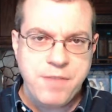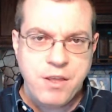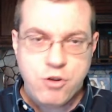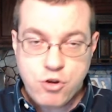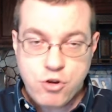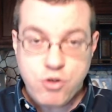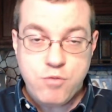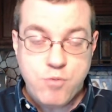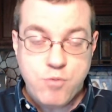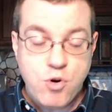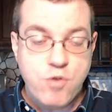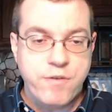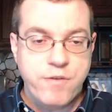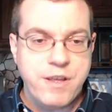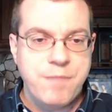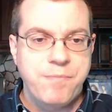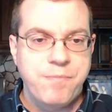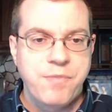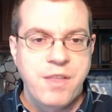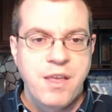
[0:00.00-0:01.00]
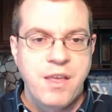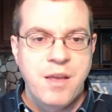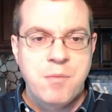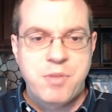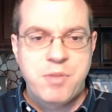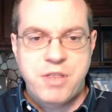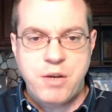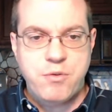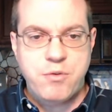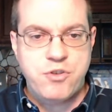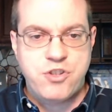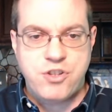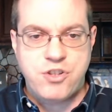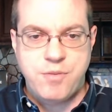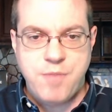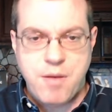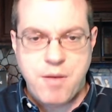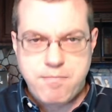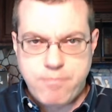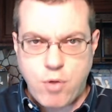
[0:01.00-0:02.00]
good movie, but there were
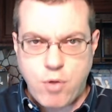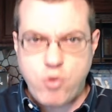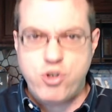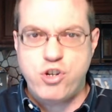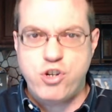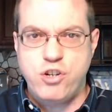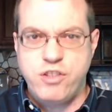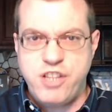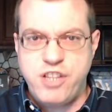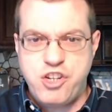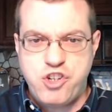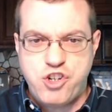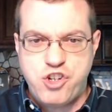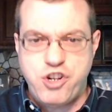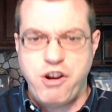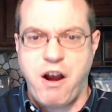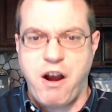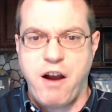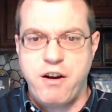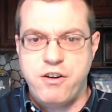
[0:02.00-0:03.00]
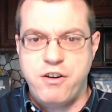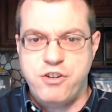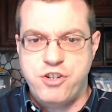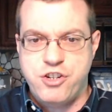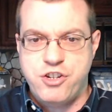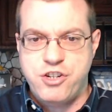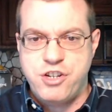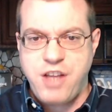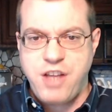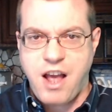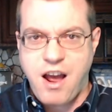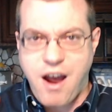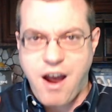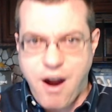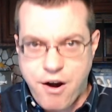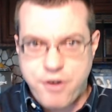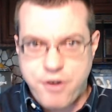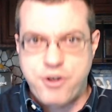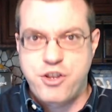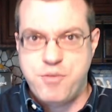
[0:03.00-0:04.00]
some emotionally charged
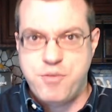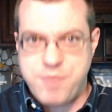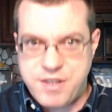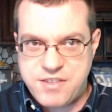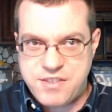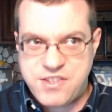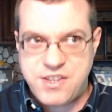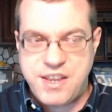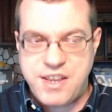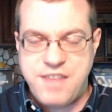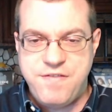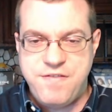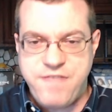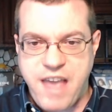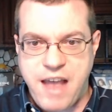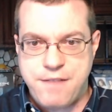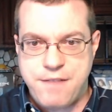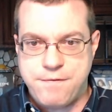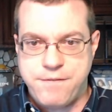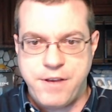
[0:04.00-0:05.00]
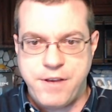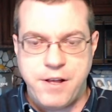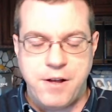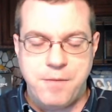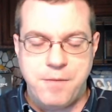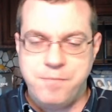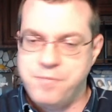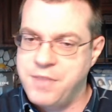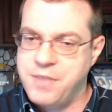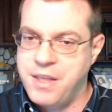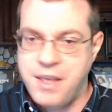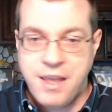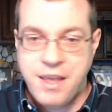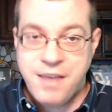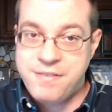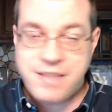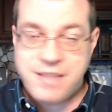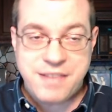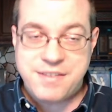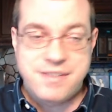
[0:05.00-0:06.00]
arguments in that film.
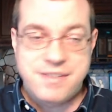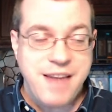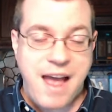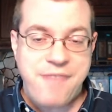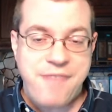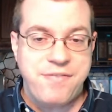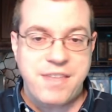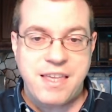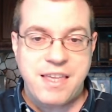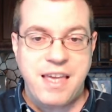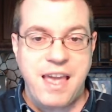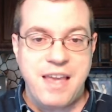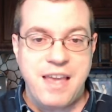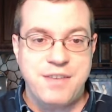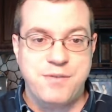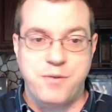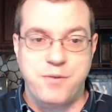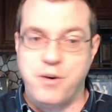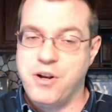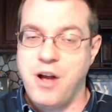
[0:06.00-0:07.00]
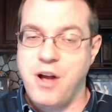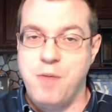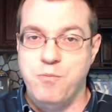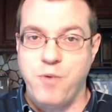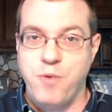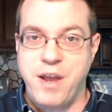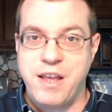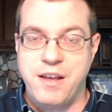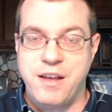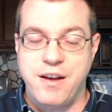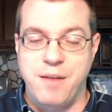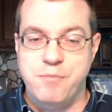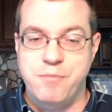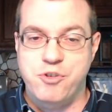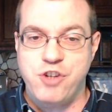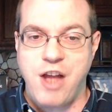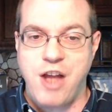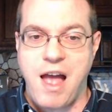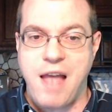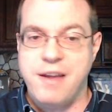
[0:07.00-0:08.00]
That's not the case for Come Rain, Come
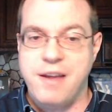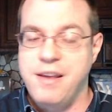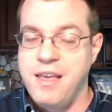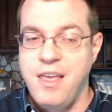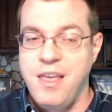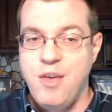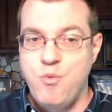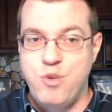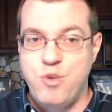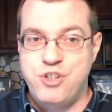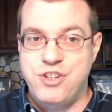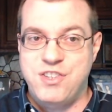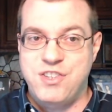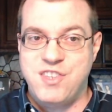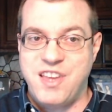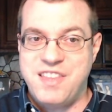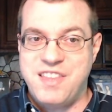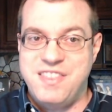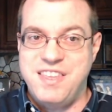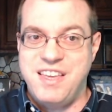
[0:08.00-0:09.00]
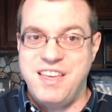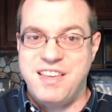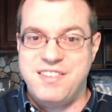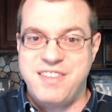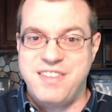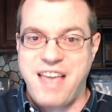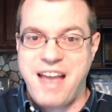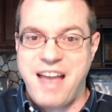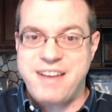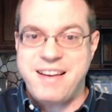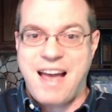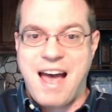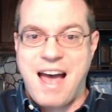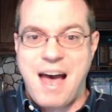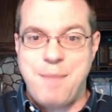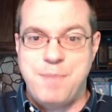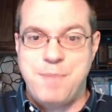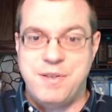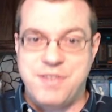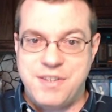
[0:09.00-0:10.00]
Shine, which is like the exact
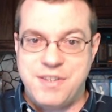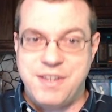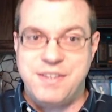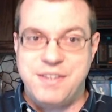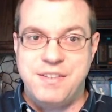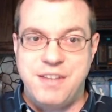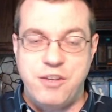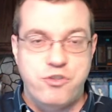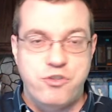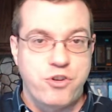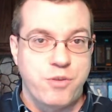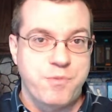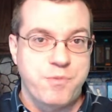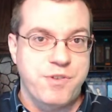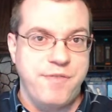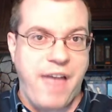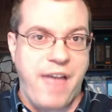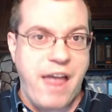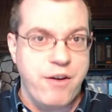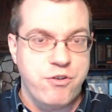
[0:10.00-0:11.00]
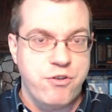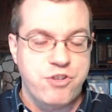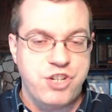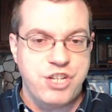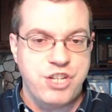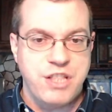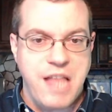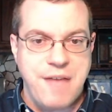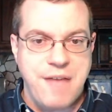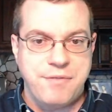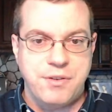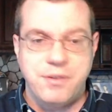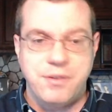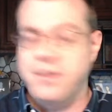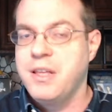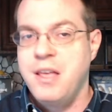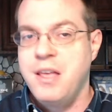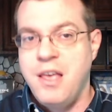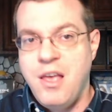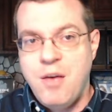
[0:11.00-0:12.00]
opposite in terms of energy level.
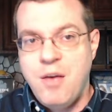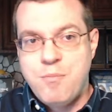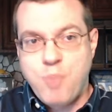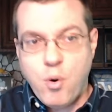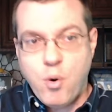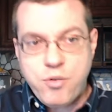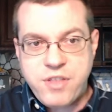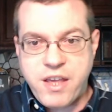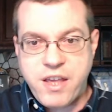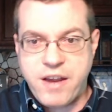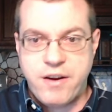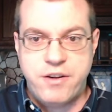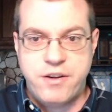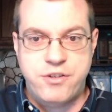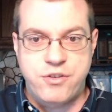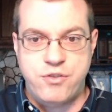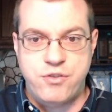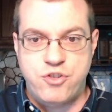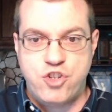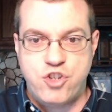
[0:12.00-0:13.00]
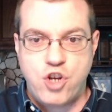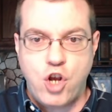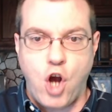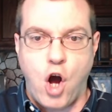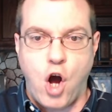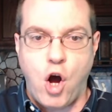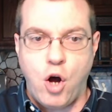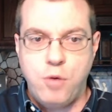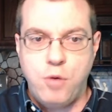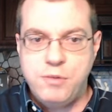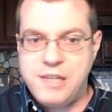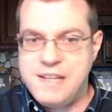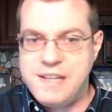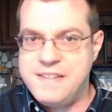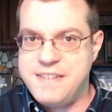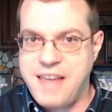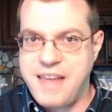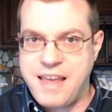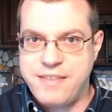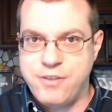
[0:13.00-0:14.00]
Both characters calmly
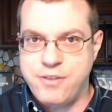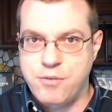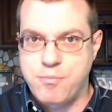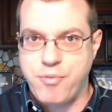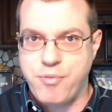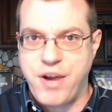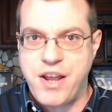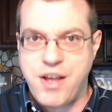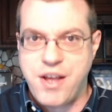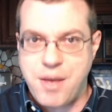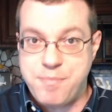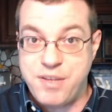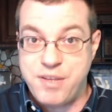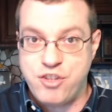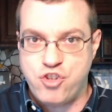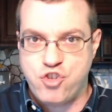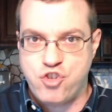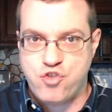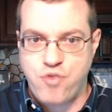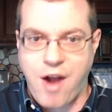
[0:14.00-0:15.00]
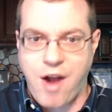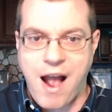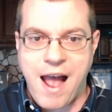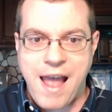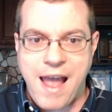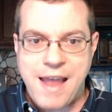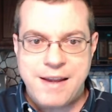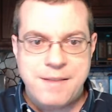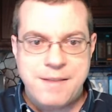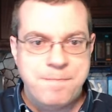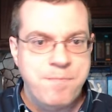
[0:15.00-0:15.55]
take their breakup in stride.